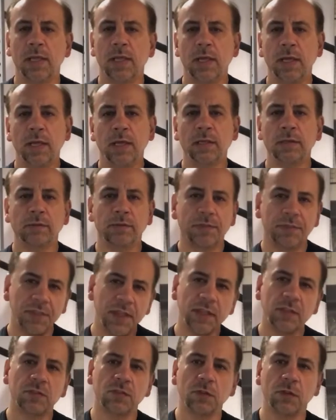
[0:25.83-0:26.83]
And
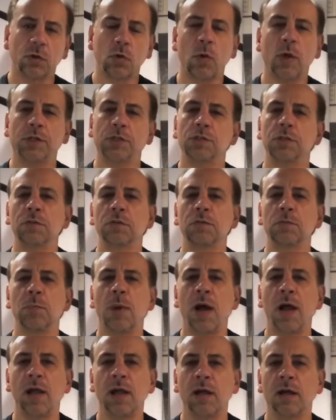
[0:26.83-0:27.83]
thanks to the questions
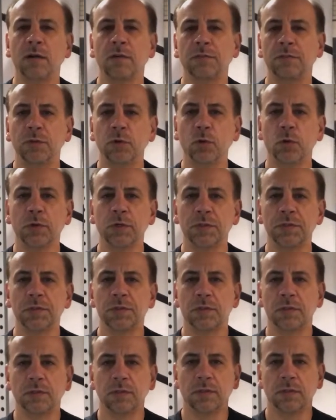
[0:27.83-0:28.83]
by our
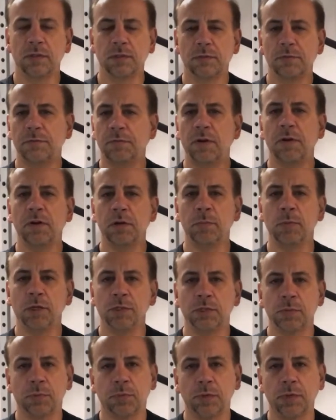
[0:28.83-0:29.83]
viewers, very
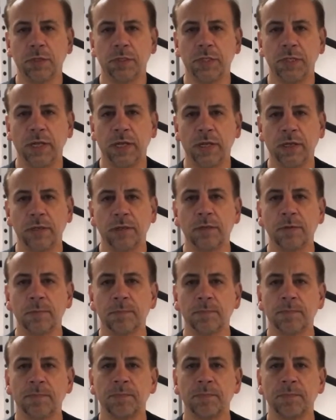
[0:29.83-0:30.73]
much appreciated.